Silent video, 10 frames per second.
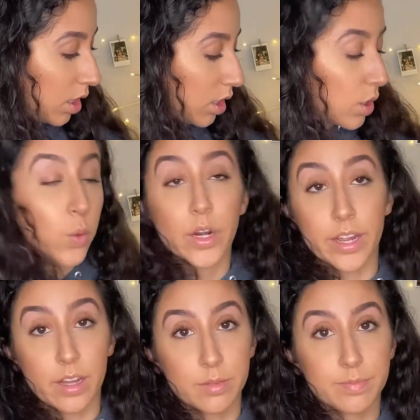L'Oreal.
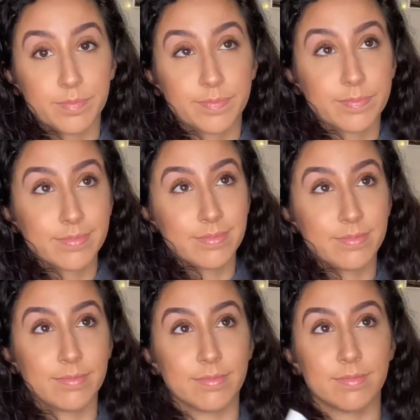
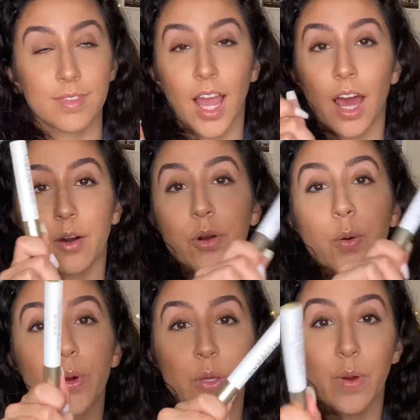I don't know
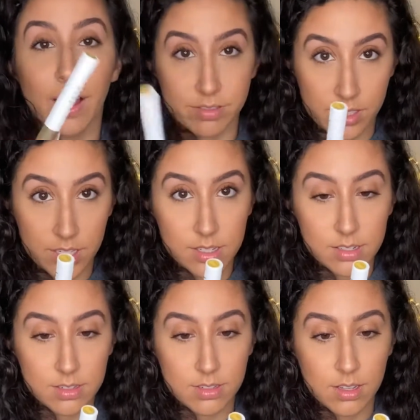what you have in this,
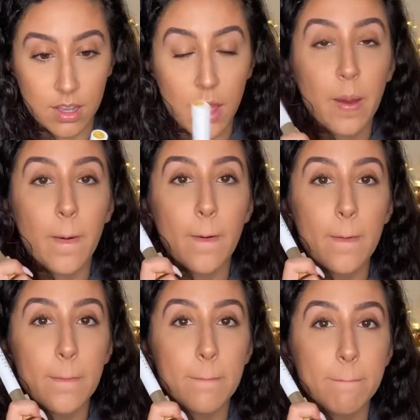
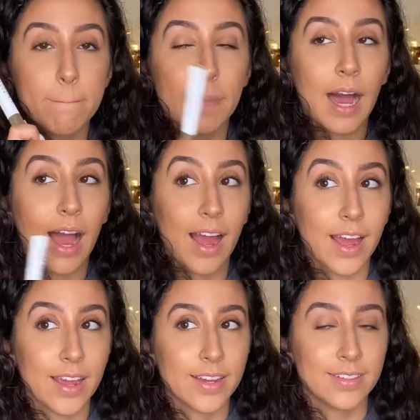but
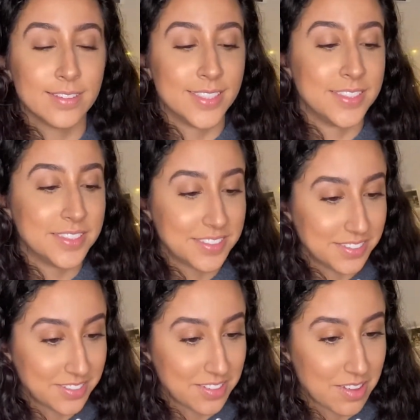I
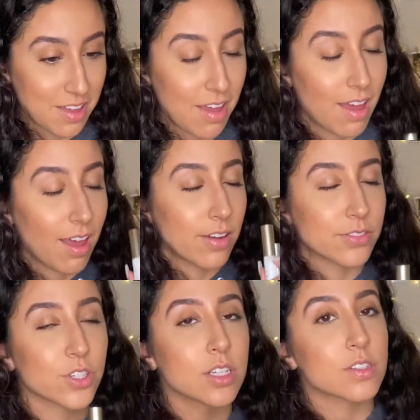have
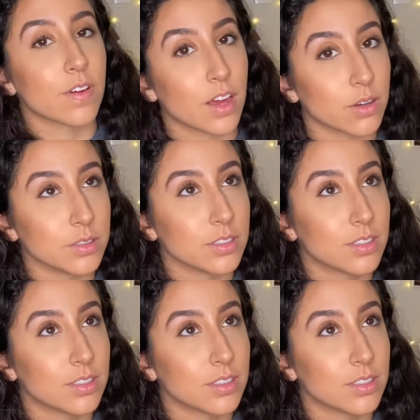just found